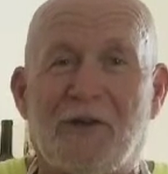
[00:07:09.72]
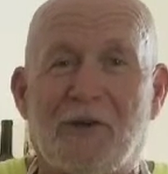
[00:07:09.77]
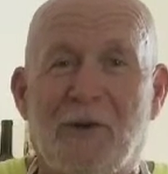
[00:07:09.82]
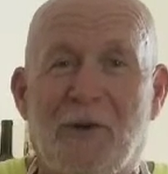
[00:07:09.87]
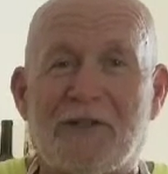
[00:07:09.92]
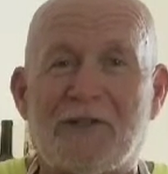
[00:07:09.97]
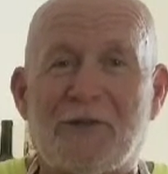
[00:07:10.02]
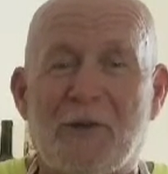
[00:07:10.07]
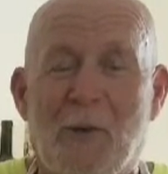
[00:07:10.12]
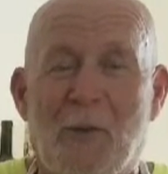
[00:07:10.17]

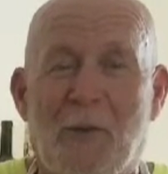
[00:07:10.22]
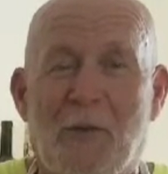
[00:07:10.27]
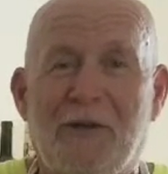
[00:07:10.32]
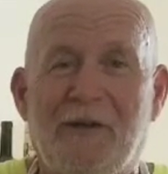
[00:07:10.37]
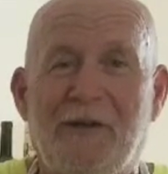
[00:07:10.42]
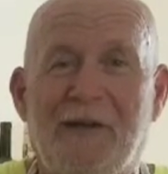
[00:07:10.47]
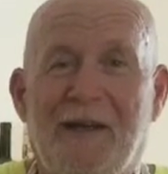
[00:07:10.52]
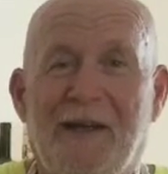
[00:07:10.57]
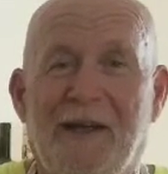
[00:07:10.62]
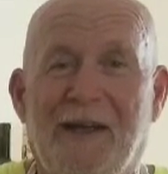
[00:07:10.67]
She won the
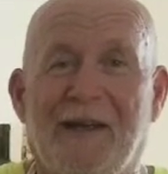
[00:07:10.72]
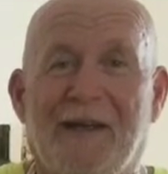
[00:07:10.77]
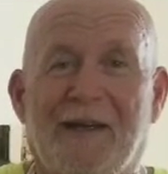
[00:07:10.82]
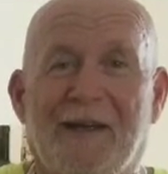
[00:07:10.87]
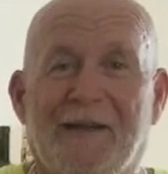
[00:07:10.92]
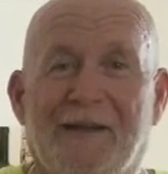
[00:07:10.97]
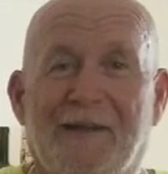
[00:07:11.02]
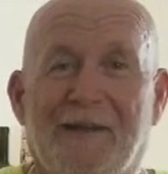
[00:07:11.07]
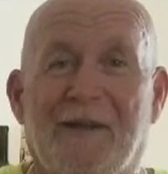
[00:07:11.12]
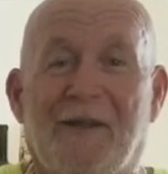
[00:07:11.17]
U.S.
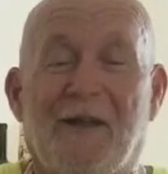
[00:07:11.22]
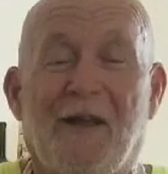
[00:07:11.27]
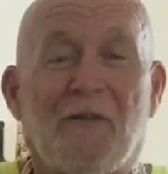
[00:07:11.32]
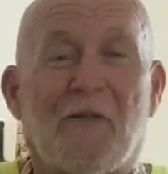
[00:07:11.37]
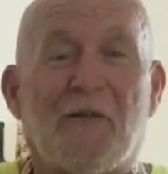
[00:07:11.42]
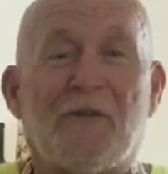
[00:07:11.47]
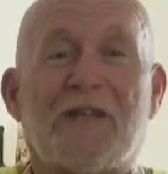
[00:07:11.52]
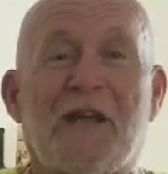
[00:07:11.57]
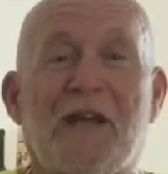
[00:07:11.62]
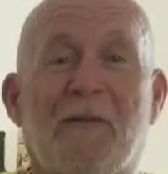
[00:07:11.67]
Open,
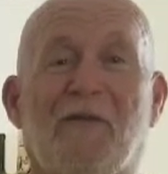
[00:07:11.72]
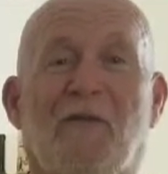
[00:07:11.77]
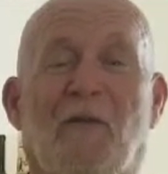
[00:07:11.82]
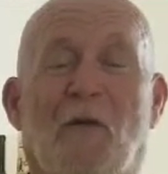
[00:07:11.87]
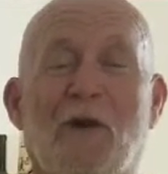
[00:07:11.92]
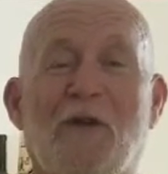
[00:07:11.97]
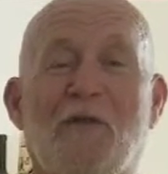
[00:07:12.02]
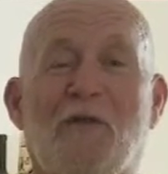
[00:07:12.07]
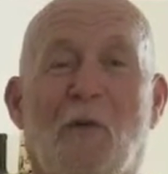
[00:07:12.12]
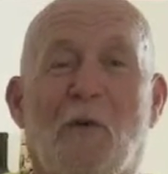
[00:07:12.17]
and
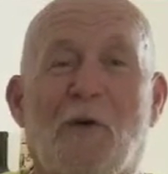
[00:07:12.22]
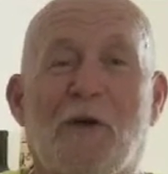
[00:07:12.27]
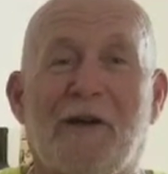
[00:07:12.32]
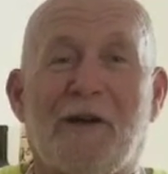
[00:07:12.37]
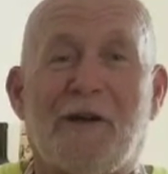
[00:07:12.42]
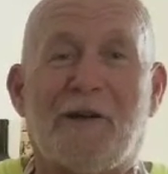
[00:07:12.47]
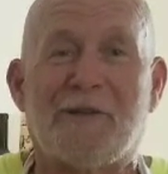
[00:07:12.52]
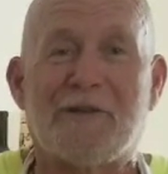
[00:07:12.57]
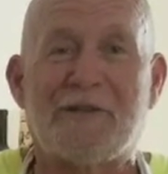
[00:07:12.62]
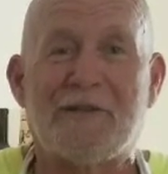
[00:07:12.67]
first time in
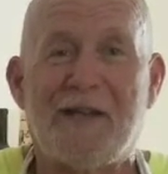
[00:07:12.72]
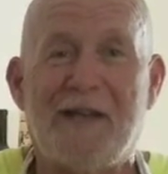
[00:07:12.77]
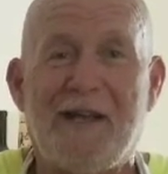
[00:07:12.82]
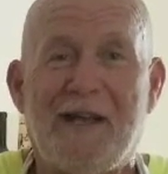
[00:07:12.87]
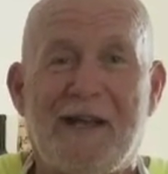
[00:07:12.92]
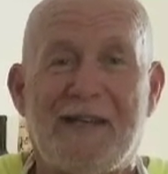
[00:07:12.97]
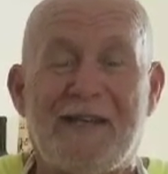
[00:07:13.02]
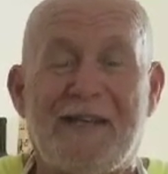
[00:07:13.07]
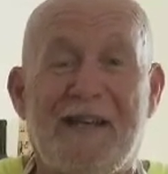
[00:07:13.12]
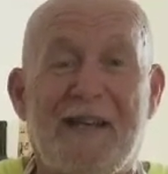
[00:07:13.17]
44
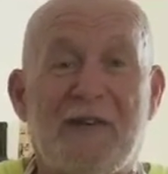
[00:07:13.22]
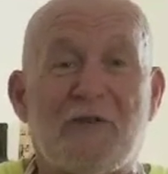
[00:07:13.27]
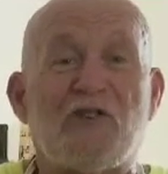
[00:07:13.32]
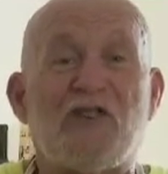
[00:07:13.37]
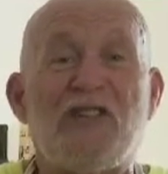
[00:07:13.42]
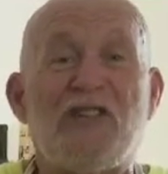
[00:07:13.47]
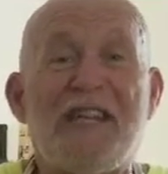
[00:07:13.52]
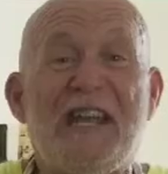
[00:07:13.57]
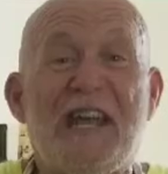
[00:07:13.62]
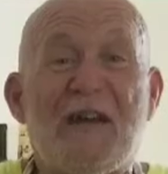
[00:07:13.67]
years.
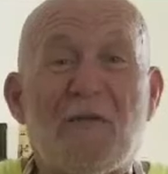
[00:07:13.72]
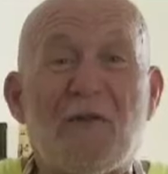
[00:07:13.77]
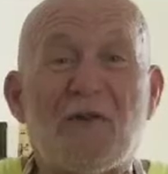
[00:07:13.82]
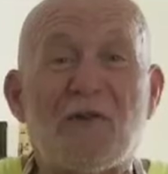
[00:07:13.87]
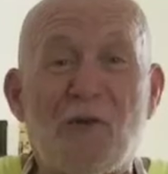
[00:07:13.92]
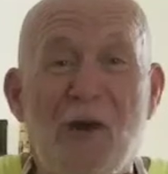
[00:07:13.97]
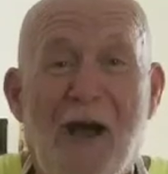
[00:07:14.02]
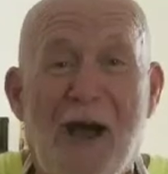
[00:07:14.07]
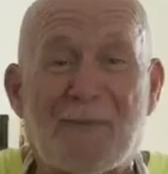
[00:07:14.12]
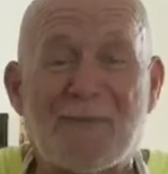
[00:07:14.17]
Teenager,
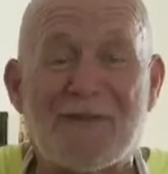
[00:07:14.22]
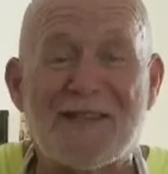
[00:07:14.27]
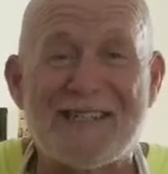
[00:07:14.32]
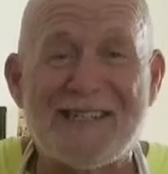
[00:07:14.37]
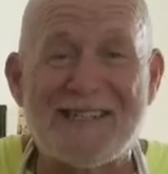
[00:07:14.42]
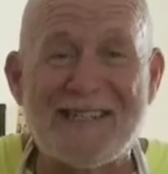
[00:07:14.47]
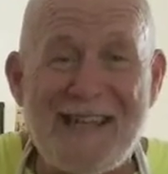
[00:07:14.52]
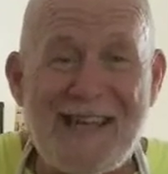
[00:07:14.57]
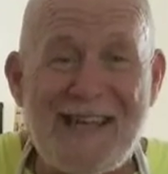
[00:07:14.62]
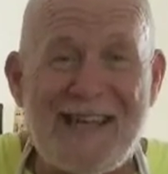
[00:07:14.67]
she never
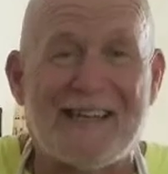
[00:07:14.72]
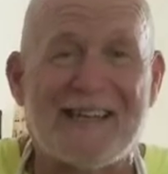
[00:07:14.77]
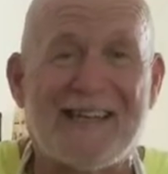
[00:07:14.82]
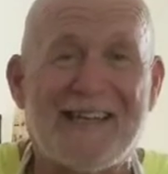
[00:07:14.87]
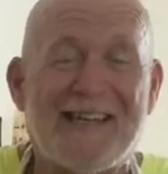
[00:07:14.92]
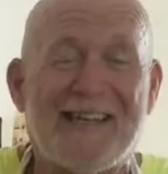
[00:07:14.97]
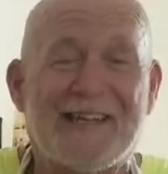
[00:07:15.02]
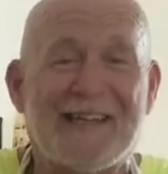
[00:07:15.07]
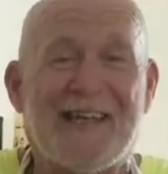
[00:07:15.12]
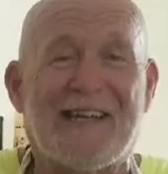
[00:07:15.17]
dropped a
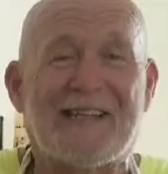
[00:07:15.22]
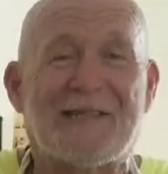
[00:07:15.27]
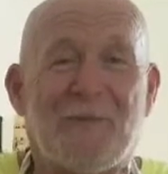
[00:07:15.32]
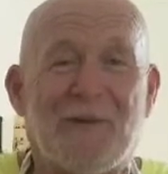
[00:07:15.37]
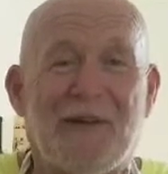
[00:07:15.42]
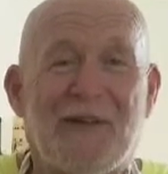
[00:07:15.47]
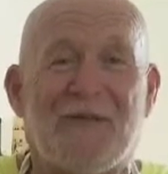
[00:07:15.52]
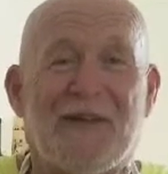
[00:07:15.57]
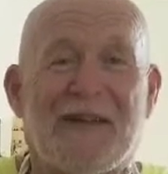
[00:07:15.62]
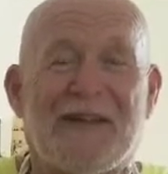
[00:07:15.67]
set.
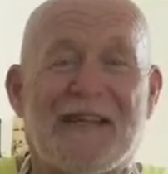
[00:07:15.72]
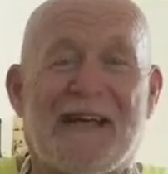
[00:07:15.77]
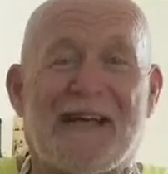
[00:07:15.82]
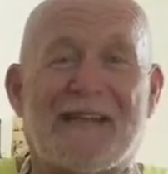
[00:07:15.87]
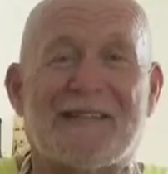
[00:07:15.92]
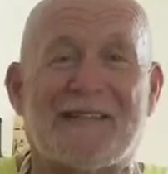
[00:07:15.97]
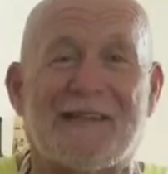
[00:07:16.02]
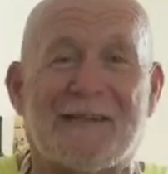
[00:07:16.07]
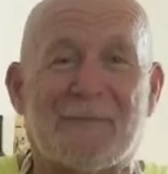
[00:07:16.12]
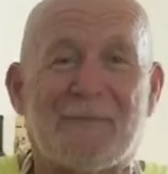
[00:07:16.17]
That's
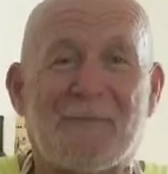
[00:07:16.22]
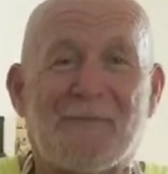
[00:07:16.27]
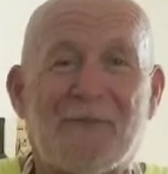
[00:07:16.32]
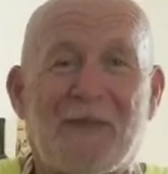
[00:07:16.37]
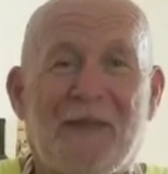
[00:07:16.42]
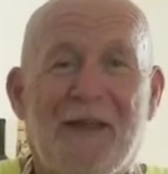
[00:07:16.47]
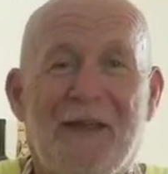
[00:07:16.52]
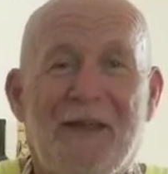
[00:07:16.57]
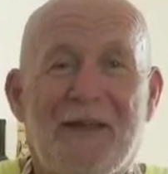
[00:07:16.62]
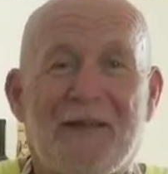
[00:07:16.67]
pretty
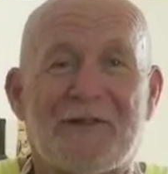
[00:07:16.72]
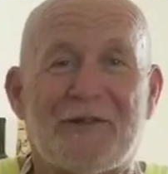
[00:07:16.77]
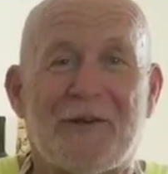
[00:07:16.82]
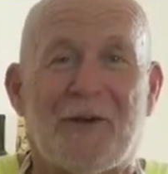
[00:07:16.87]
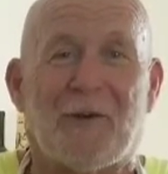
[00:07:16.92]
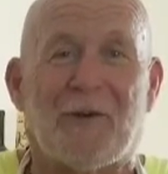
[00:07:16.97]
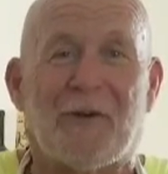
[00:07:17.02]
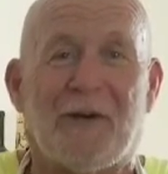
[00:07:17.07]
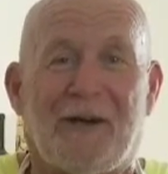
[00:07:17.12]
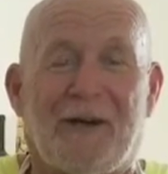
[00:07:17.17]
fantastic.
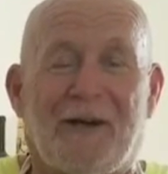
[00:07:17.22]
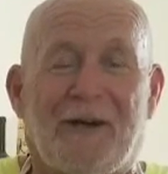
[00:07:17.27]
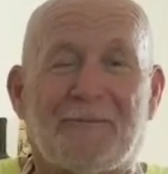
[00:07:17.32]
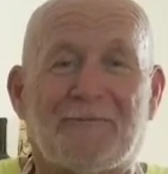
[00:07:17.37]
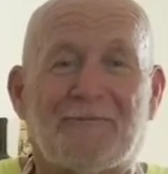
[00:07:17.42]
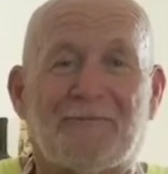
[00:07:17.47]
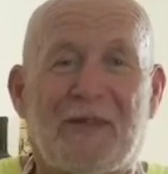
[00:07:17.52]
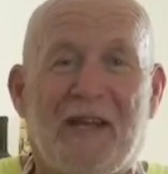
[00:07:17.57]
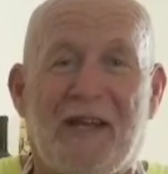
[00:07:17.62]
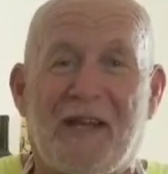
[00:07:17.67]

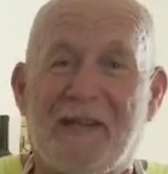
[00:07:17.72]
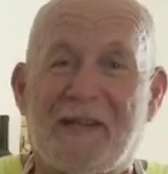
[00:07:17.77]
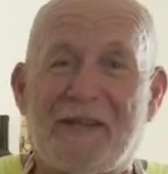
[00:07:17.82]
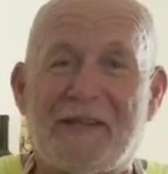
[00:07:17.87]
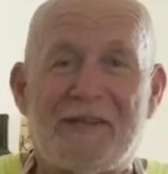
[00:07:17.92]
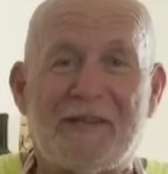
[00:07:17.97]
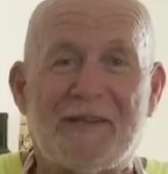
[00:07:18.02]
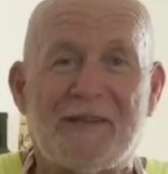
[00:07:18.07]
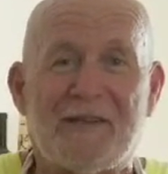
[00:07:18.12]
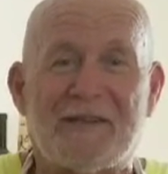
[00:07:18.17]

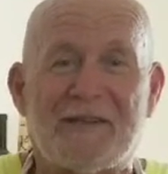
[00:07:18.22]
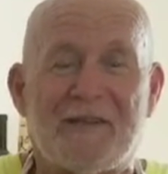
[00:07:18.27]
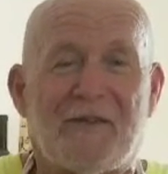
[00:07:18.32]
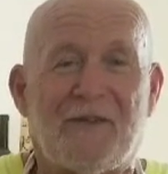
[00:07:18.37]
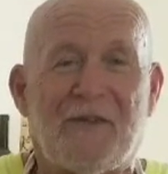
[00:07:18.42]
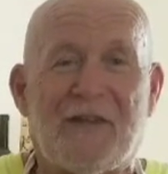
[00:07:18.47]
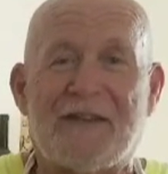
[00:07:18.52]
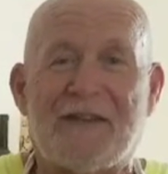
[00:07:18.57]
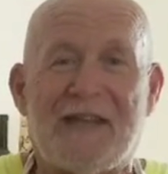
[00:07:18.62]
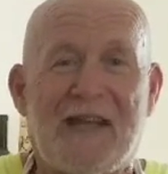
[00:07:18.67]
So
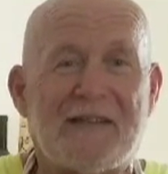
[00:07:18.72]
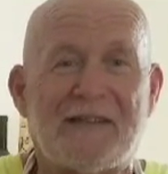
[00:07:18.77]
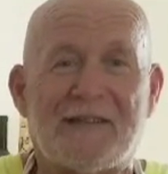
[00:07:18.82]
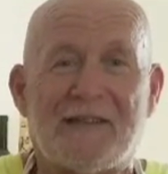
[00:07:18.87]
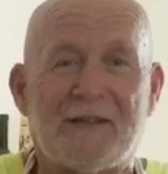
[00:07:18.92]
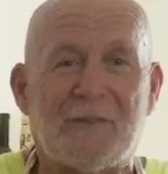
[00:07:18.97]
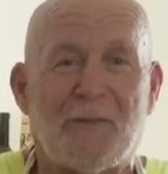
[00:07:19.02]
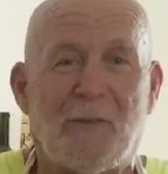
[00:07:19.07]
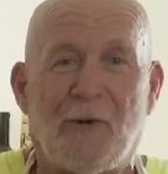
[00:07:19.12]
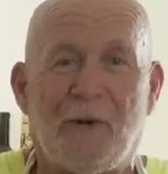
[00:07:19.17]
tennis is a
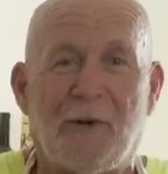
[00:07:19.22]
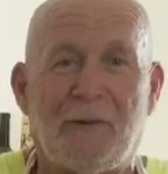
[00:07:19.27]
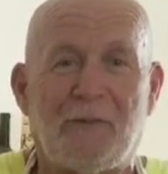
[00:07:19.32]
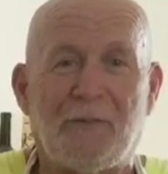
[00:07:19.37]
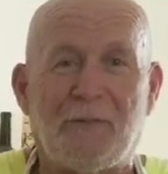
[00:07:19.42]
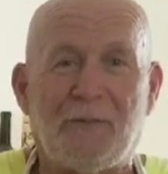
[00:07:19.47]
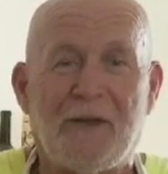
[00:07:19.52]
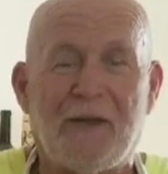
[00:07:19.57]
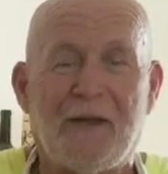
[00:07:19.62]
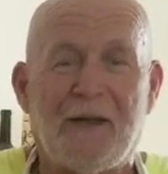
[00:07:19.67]

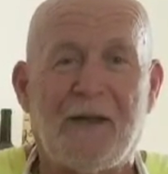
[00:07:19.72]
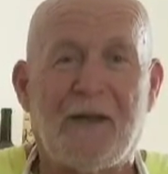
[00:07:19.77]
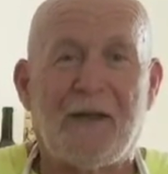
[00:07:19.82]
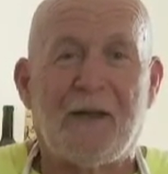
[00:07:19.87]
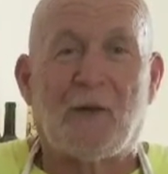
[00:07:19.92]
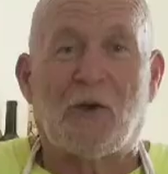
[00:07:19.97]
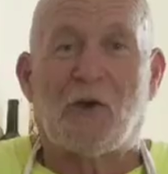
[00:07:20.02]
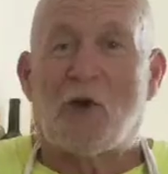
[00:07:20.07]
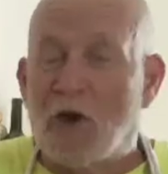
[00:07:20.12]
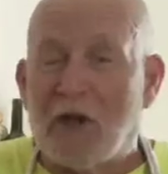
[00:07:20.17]
fantastic
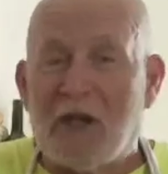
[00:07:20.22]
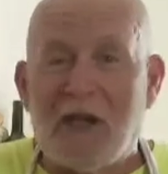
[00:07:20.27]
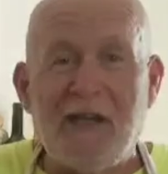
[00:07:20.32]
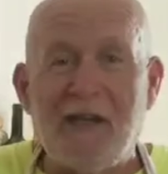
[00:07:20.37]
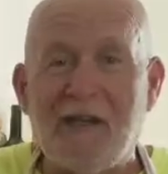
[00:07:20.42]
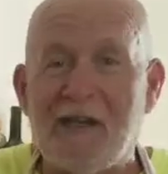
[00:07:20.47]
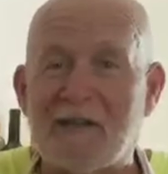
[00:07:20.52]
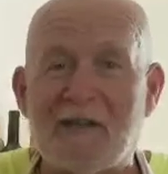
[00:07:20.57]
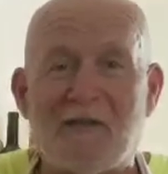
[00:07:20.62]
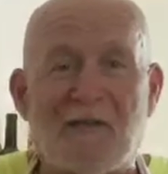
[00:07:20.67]
sport.
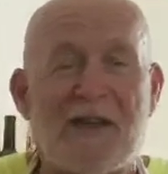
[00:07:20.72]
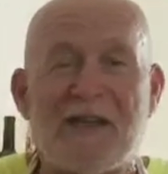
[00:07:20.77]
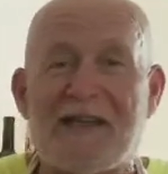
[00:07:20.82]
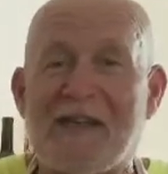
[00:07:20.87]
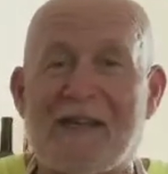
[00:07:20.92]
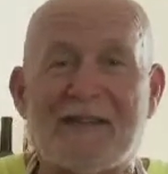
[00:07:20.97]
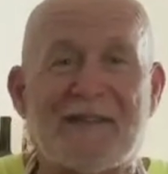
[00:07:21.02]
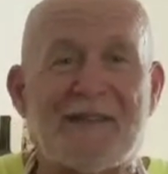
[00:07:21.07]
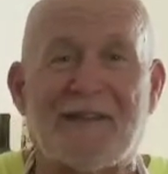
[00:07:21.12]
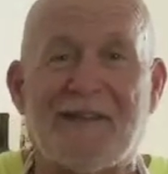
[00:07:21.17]

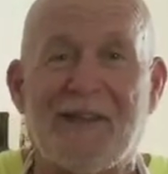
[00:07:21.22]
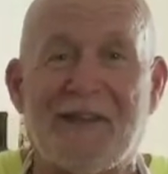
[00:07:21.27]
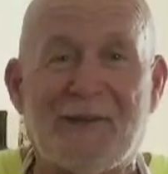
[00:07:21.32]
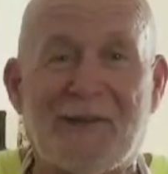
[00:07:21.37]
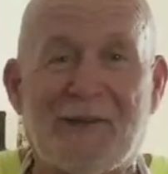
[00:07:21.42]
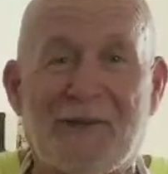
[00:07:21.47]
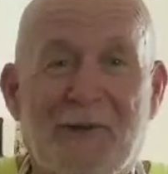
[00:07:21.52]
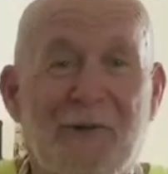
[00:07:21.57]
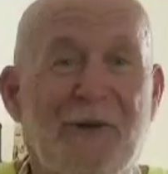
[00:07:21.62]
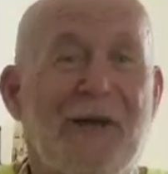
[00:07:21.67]
Cooking is a
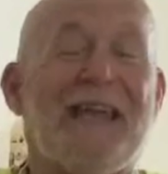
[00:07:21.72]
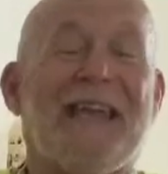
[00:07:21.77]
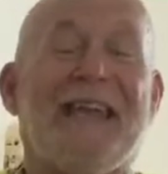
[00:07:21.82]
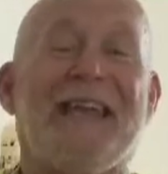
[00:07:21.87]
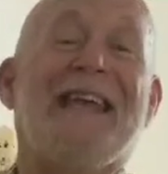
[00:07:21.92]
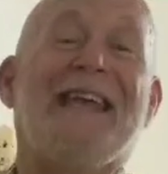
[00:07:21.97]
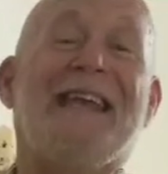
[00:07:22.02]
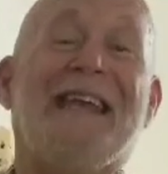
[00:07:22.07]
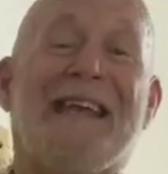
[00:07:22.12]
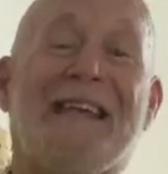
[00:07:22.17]
fantastic thing
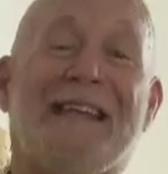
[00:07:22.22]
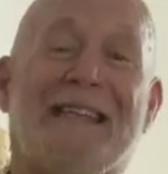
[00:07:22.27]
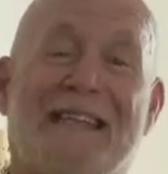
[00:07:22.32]
to do.